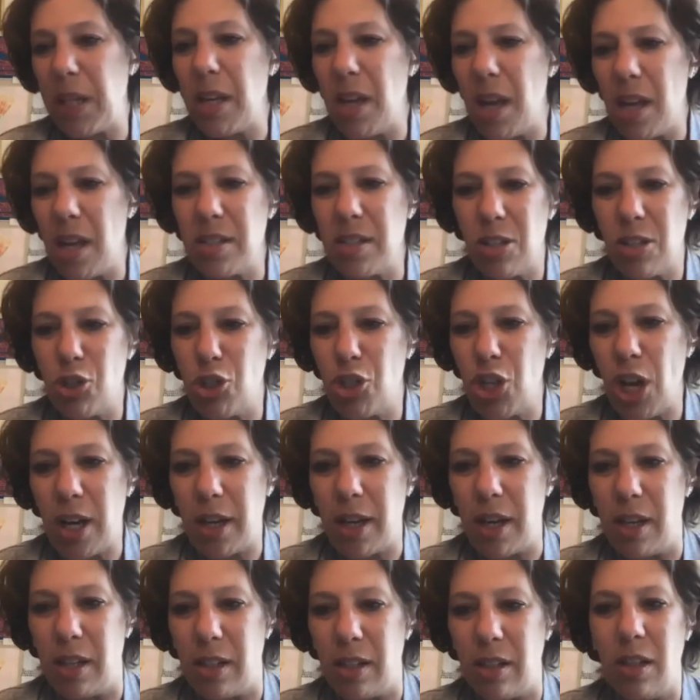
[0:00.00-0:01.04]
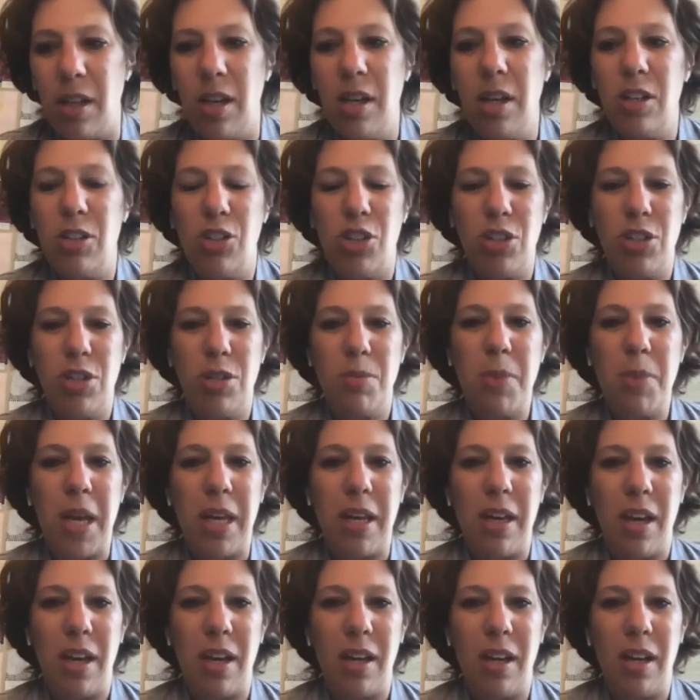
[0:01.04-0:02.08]
Yeah, it's a check in, just
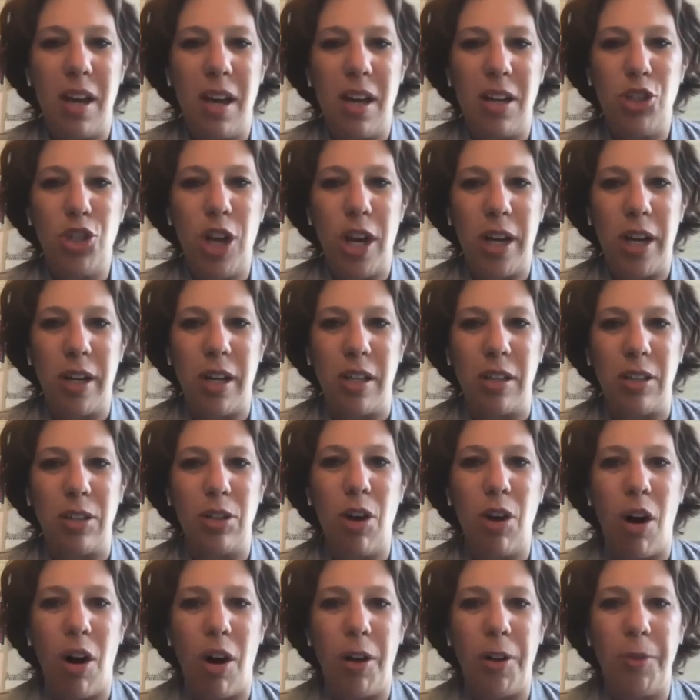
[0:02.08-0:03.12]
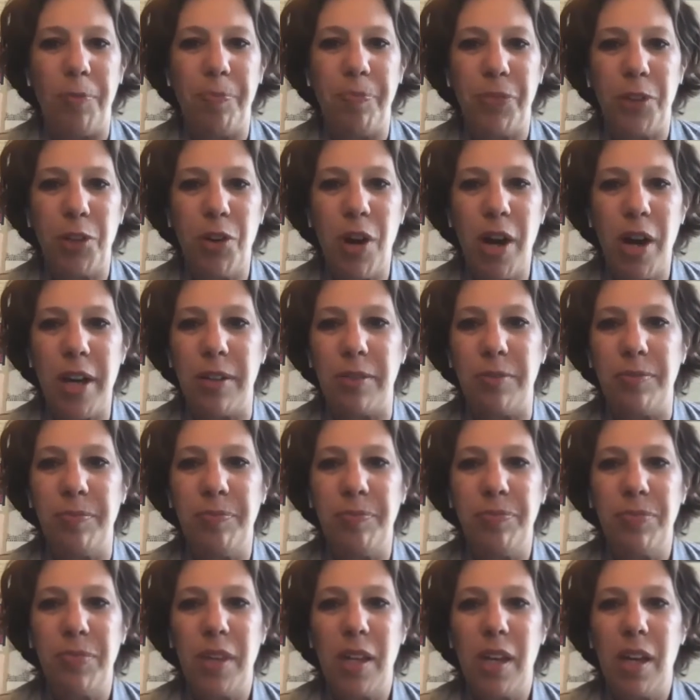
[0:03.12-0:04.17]
making a check in call. Great.
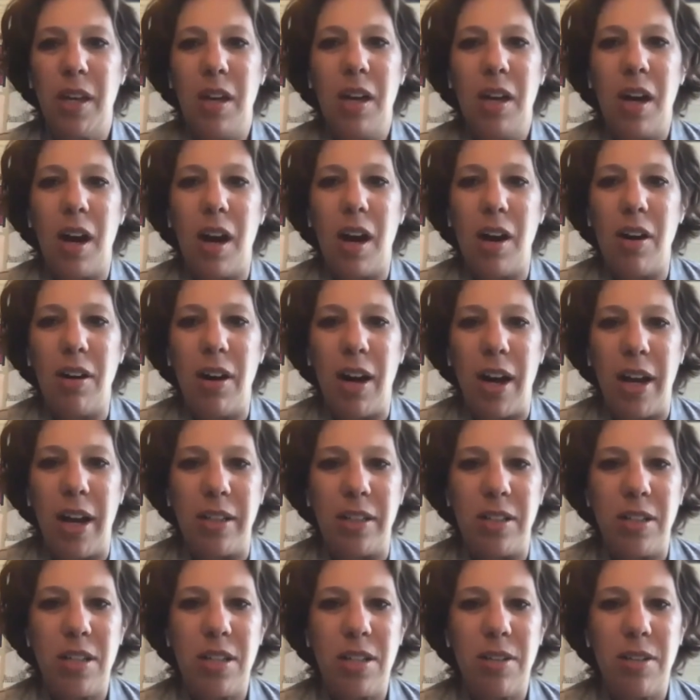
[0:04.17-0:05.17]
All right.